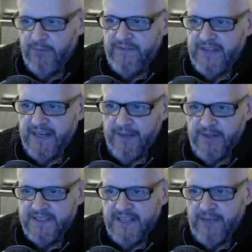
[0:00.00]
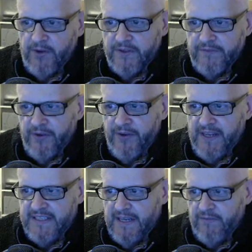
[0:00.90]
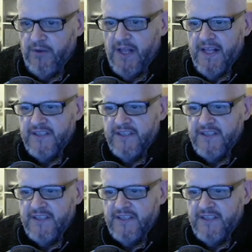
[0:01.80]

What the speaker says: But I say we're on the very easy level.